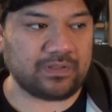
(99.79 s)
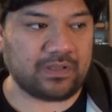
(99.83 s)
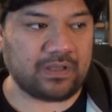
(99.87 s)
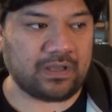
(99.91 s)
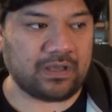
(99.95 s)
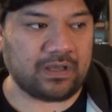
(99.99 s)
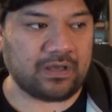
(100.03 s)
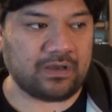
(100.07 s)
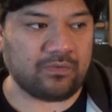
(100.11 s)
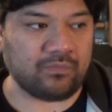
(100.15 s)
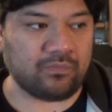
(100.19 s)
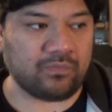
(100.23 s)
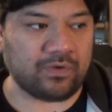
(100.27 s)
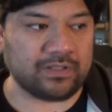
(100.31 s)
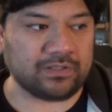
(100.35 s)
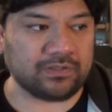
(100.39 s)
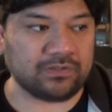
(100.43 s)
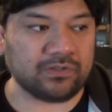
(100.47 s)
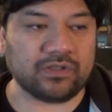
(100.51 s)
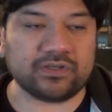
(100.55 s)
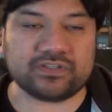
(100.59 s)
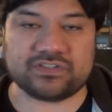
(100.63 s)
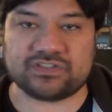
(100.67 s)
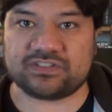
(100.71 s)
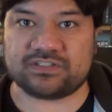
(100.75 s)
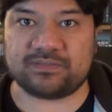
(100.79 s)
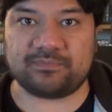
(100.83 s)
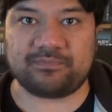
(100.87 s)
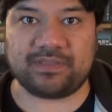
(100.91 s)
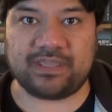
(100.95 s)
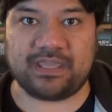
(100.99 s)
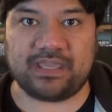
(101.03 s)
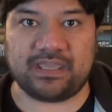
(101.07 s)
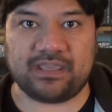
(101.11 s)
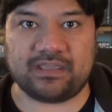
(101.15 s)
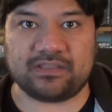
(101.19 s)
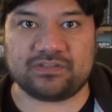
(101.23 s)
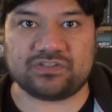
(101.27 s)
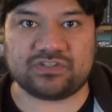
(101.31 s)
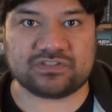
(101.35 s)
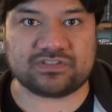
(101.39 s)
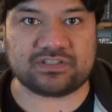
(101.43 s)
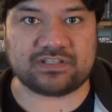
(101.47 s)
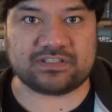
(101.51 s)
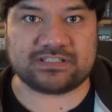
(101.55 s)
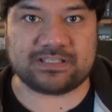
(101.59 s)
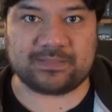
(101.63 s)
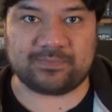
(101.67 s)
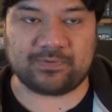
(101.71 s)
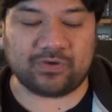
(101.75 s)
Uh, what looks to be just
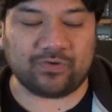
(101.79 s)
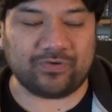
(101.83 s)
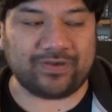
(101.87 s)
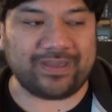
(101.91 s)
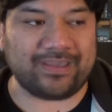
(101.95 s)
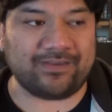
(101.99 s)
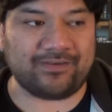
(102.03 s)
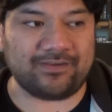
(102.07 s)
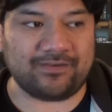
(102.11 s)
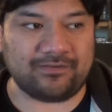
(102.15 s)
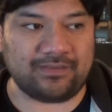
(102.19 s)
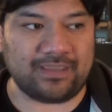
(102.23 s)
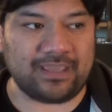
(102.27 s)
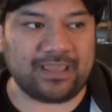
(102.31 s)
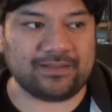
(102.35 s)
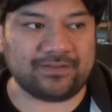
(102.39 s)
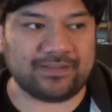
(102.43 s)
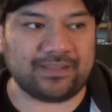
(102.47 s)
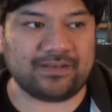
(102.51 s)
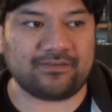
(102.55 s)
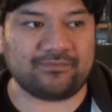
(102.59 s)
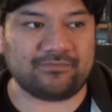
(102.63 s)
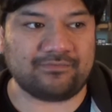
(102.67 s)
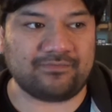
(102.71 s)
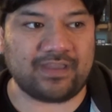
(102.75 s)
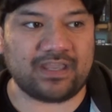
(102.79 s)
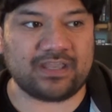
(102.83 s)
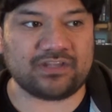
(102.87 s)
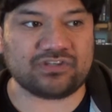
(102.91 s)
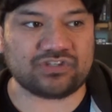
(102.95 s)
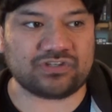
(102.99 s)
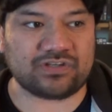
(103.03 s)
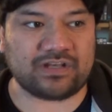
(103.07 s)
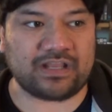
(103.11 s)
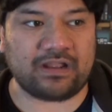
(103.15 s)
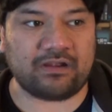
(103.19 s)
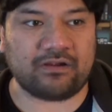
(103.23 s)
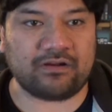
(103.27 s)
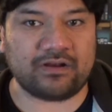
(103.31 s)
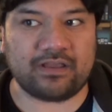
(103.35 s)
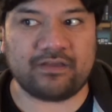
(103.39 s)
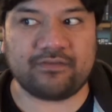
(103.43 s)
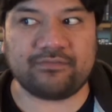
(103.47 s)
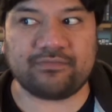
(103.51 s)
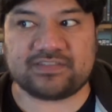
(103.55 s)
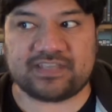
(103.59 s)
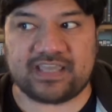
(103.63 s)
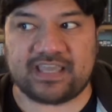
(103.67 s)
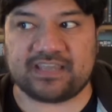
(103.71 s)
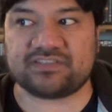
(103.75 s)
a typical alien, alien invasion
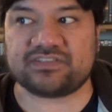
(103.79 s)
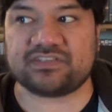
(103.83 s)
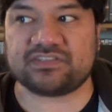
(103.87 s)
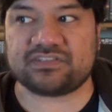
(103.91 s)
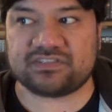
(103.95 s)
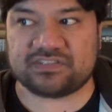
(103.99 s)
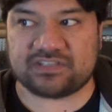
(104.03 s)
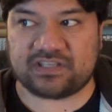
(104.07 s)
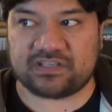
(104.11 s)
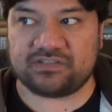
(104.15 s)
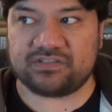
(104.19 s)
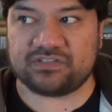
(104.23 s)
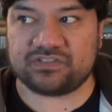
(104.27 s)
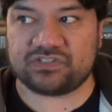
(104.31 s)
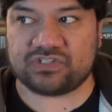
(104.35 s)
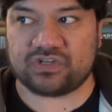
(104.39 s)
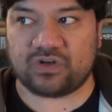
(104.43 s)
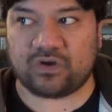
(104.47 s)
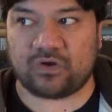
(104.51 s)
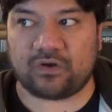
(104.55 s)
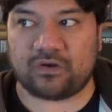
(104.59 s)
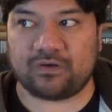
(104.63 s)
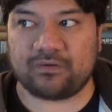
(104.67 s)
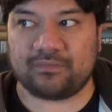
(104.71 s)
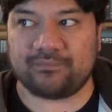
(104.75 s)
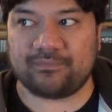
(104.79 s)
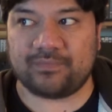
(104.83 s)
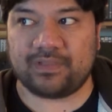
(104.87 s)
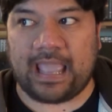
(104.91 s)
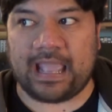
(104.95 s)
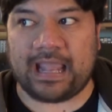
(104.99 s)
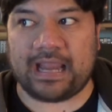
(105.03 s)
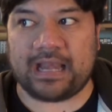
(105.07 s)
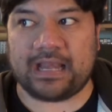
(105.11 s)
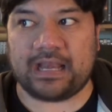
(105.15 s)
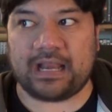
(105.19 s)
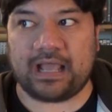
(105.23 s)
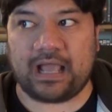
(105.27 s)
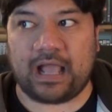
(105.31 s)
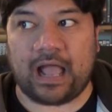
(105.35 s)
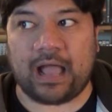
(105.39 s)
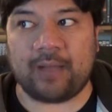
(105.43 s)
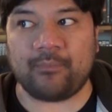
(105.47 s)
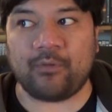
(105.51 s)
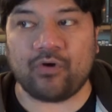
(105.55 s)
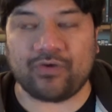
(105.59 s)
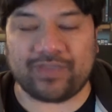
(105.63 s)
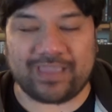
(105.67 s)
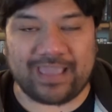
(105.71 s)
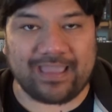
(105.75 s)
narrative takes a sudden turn, and
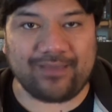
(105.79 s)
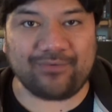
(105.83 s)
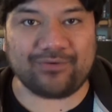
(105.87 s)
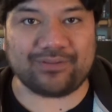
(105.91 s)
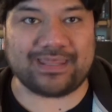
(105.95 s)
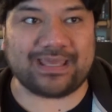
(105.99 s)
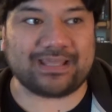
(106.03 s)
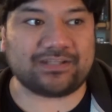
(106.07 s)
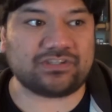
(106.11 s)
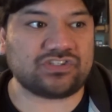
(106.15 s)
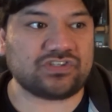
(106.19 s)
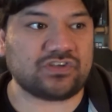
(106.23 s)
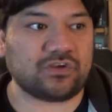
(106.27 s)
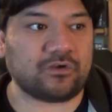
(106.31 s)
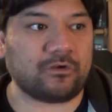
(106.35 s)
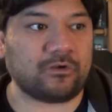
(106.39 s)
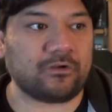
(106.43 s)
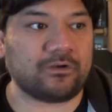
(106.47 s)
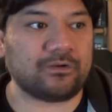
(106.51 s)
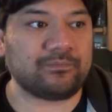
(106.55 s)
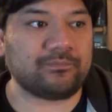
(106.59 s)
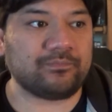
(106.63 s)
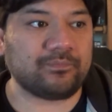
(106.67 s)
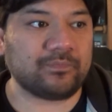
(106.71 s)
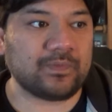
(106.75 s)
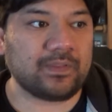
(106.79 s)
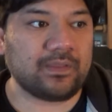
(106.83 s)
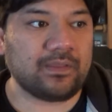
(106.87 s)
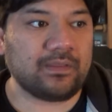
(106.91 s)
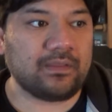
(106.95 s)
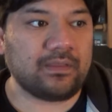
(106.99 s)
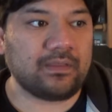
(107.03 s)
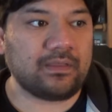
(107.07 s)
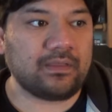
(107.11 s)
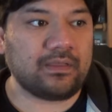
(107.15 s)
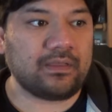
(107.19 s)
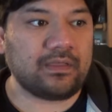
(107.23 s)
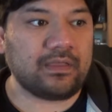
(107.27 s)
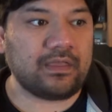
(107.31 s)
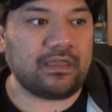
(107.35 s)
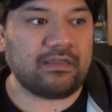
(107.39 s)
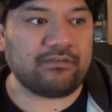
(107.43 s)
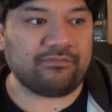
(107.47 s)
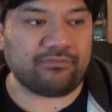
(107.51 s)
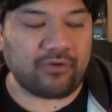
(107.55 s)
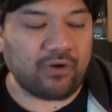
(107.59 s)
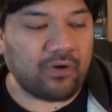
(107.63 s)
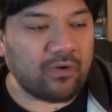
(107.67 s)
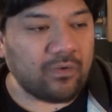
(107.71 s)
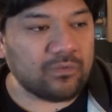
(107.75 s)
I'm okay with that turn
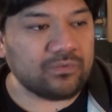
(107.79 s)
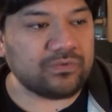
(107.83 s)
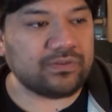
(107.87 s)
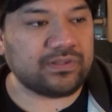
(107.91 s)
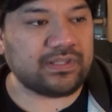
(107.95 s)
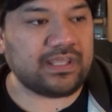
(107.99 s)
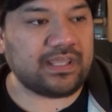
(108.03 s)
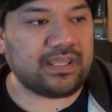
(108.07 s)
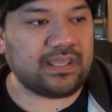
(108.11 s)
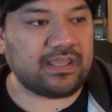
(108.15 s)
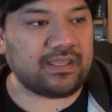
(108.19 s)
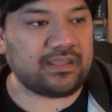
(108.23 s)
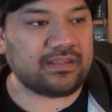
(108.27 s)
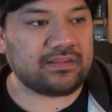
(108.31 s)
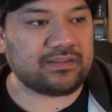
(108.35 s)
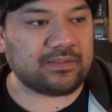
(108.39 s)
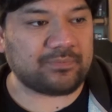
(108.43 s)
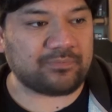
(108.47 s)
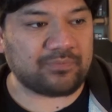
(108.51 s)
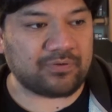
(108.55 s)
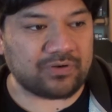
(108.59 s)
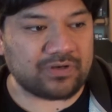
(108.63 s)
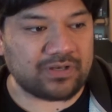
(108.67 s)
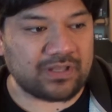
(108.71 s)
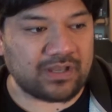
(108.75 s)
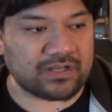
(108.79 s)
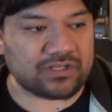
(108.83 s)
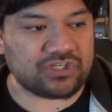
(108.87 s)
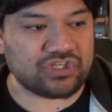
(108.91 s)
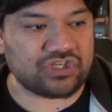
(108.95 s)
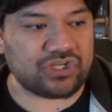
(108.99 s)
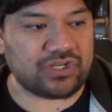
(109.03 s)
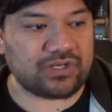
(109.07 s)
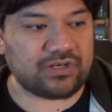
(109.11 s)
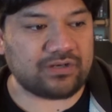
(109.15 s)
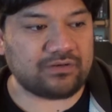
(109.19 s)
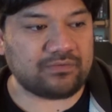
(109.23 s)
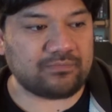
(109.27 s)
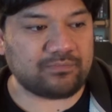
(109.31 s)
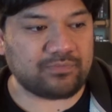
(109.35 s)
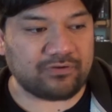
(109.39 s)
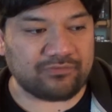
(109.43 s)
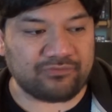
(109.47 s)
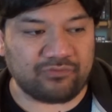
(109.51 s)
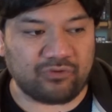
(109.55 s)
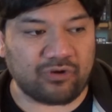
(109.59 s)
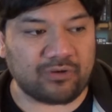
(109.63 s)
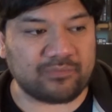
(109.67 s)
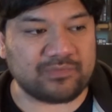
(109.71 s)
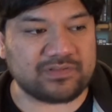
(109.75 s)
if only the production,
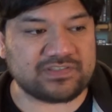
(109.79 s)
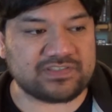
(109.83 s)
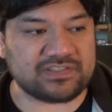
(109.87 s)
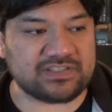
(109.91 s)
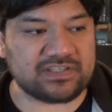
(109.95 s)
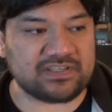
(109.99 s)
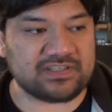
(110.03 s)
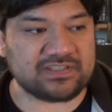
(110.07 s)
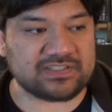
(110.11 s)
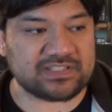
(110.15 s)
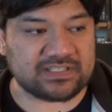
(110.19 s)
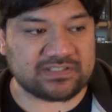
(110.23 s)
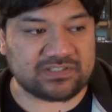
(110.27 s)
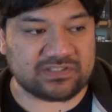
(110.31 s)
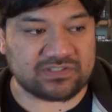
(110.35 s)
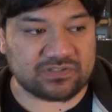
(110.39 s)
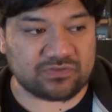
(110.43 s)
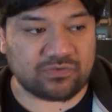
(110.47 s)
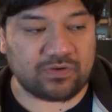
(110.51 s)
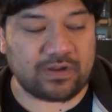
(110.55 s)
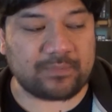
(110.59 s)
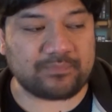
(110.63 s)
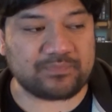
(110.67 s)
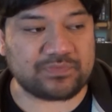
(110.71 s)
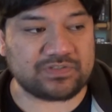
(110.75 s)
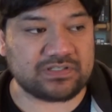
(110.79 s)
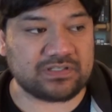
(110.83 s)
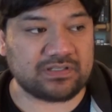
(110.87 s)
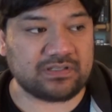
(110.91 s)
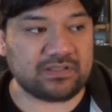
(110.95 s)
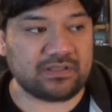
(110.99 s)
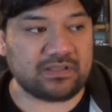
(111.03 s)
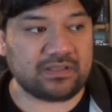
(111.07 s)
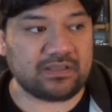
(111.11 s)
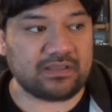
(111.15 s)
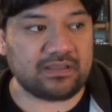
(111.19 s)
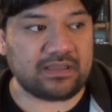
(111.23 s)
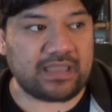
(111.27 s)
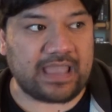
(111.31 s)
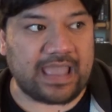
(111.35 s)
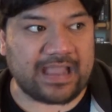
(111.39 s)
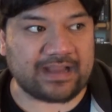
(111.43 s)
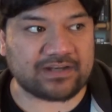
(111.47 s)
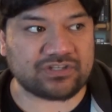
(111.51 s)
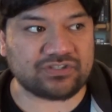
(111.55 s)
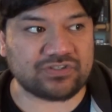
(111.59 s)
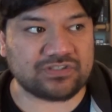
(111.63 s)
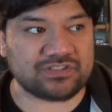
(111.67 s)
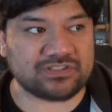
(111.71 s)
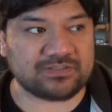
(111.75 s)
performances, and script
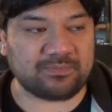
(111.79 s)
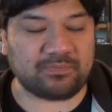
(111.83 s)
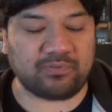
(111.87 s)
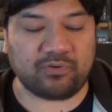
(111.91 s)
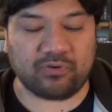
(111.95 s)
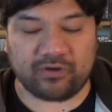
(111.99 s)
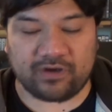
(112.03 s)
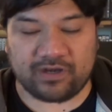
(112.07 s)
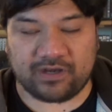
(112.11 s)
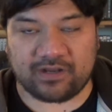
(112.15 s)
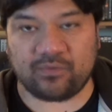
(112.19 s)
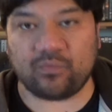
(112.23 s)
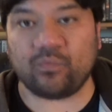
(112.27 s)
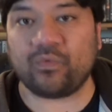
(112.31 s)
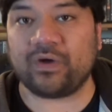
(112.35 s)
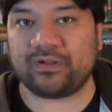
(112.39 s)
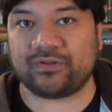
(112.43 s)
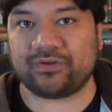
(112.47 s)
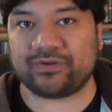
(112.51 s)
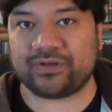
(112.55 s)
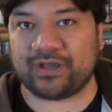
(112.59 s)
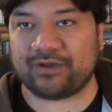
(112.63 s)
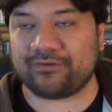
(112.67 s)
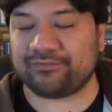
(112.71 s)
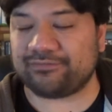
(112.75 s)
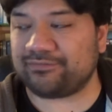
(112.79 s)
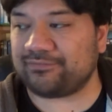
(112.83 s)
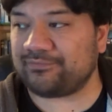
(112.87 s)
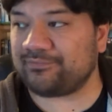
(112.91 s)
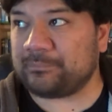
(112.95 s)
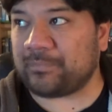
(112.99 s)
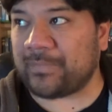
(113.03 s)
actually supported it well enough.